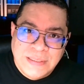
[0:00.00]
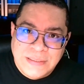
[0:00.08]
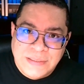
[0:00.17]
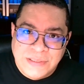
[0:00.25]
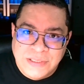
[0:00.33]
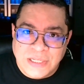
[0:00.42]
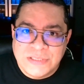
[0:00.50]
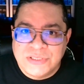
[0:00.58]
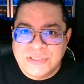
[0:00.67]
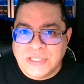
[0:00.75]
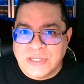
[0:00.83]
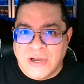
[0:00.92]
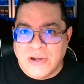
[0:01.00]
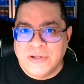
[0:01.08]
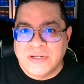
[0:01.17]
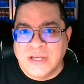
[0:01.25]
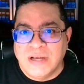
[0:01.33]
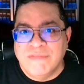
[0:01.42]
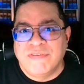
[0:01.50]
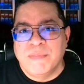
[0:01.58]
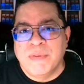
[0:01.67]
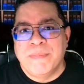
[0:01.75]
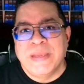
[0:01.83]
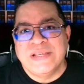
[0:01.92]
Does the card come from
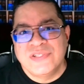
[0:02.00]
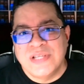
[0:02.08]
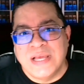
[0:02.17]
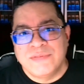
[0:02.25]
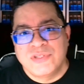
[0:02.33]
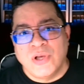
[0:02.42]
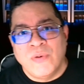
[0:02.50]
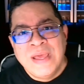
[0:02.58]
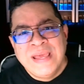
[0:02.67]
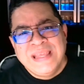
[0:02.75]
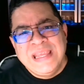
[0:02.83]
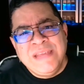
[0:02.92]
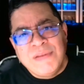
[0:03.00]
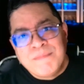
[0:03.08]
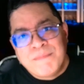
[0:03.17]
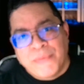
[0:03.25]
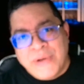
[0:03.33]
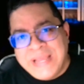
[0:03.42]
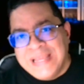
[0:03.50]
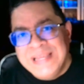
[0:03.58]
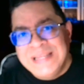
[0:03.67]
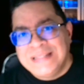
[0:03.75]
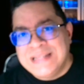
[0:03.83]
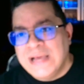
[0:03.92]
a base set? So even breaking
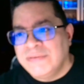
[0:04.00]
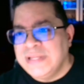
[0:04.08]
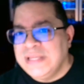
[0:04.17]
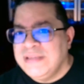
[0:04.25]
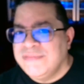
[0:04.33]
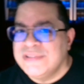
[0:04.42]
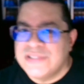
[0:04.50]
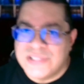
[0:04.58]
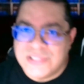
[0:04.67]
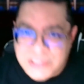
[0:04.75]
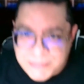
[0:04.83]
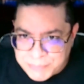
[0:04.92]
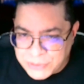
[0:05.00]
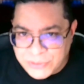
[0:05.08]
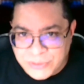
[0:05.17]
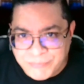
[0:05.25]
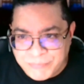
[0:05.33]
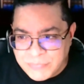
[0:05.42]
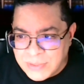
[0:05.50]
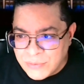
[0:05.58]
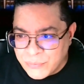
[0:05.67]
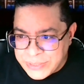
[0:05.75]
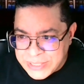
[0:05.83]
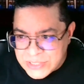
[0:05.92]
it down even simpler,
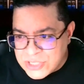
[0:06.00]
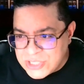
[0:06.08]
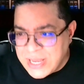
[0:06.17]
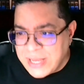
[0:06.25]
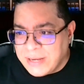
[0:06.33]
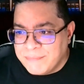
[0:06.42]
we can say,